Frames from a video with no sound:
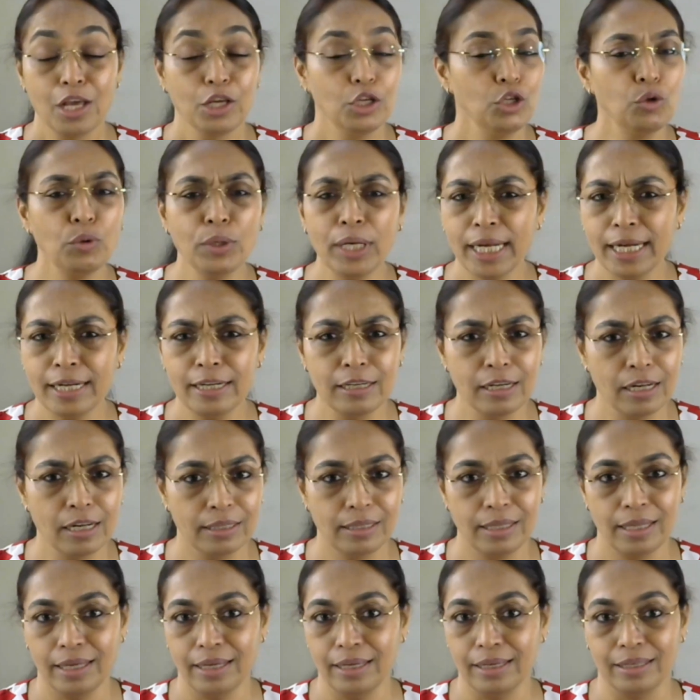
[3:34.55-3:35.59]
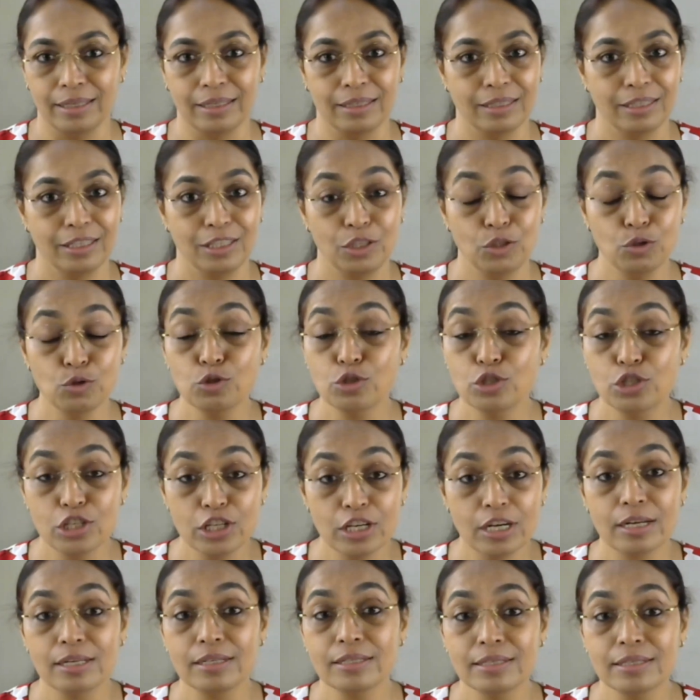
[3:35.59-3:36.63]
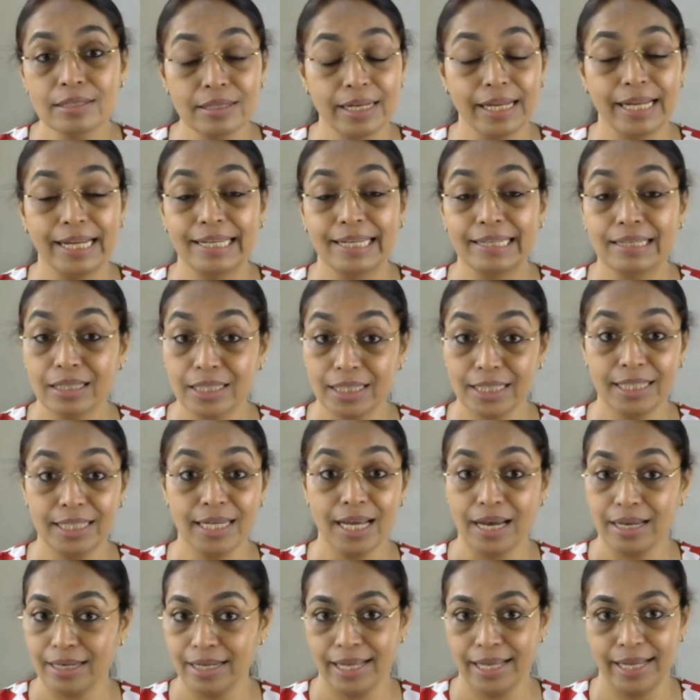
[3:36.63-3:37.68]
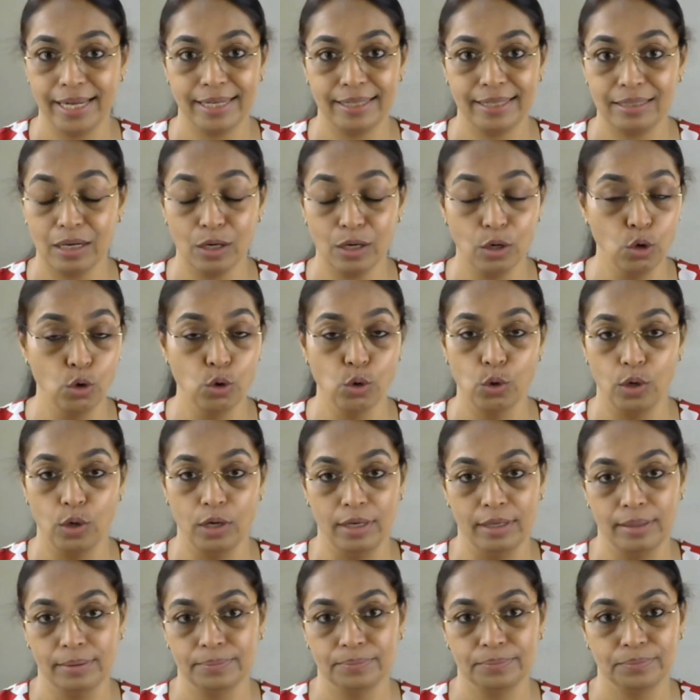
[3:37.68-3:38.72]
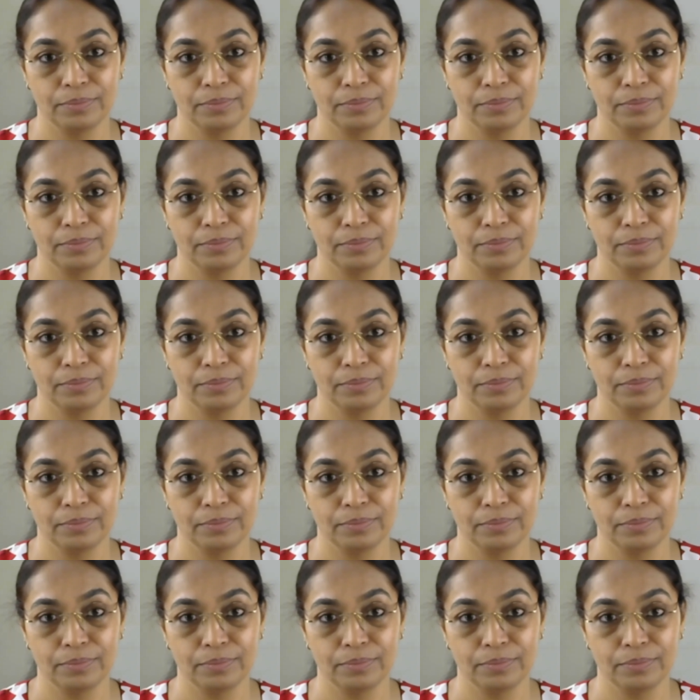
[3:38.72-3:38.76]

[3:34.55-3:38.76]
You need nothing. You just need a target, a goal.